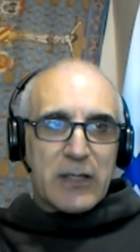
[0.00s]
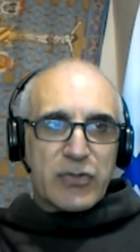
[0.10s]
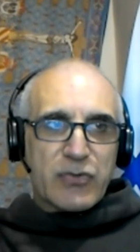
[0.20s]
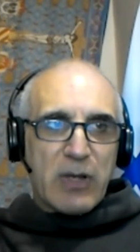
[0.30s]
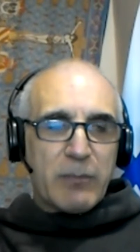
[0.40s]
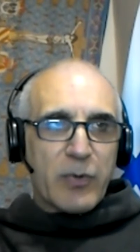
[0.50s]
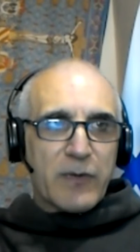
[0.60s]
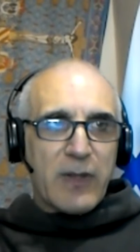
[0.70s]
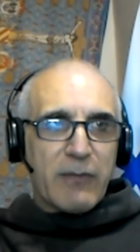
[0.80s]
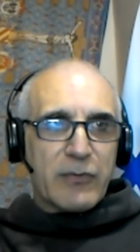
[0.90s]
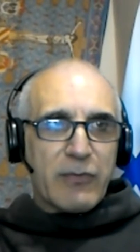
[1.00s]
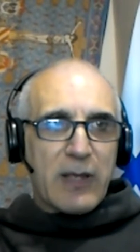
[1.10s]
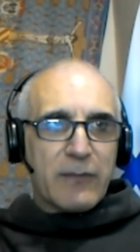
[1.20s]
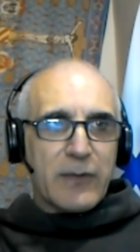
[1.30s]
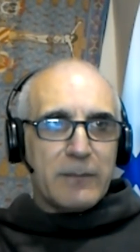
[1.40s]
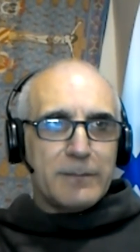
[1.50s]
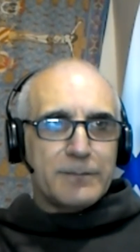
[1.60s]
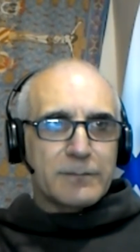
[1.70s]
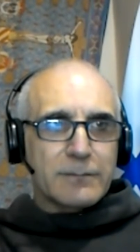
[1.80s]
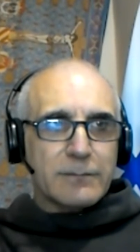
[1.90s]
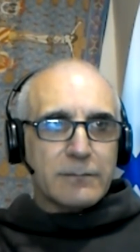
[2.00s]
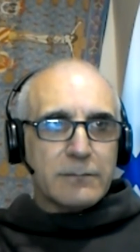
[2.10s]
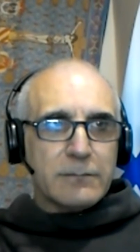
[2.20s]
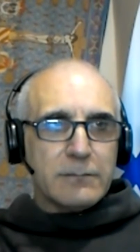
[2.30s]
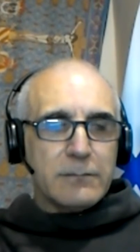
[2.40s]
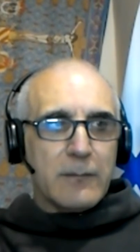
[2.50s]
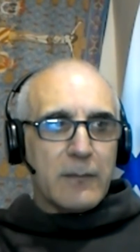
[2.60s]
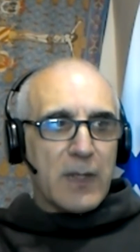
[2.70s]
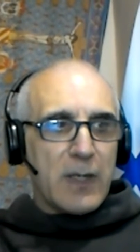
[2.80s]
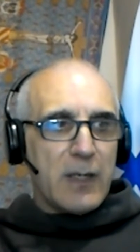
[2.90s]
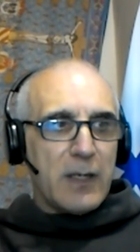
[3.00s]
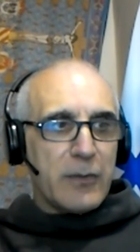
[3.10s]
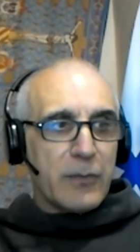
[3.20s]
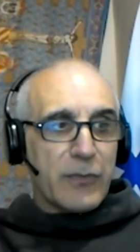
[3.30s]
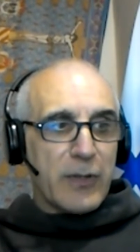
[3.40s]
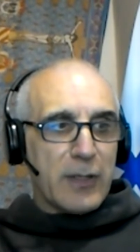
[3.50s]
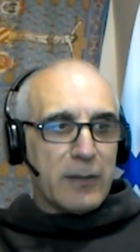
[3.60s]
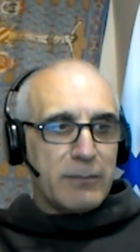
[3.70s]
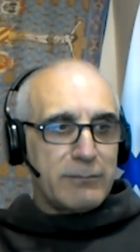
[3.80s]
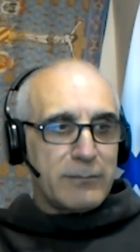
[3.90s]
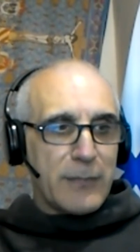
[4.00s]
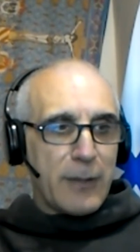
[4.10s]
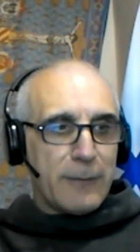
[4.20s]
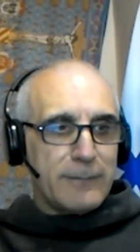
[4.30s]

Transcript: Trump was never drafted. I don't think. No, I